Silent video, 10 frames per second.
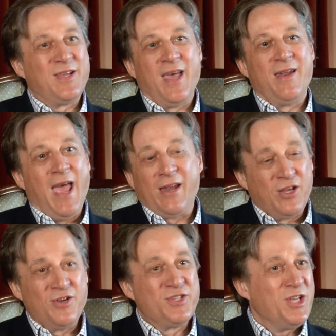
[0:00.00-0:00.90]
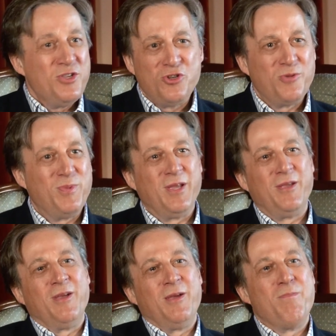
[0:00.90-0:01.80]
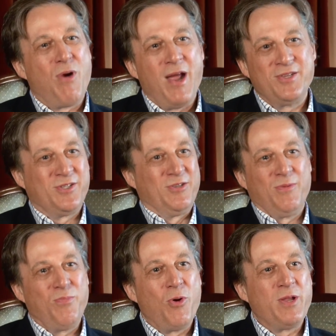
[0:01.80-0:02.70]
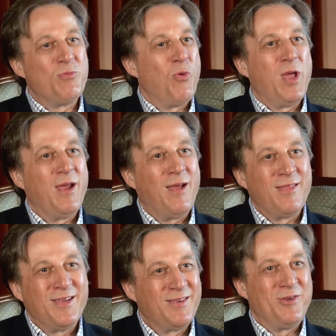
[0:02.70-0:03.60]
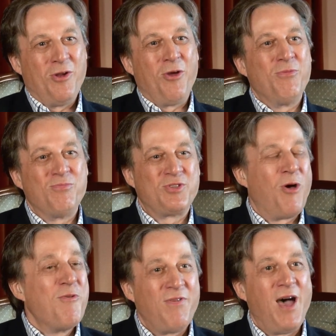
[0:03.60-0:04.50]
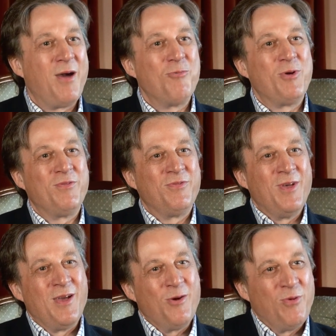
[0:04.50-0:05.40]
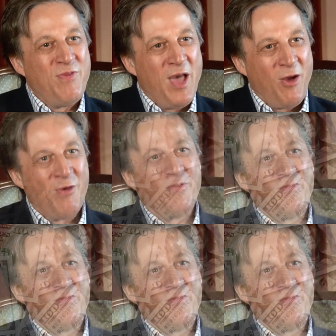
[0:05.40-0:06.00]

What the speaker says: and continue to be embraced to the point where I think, so far we've had over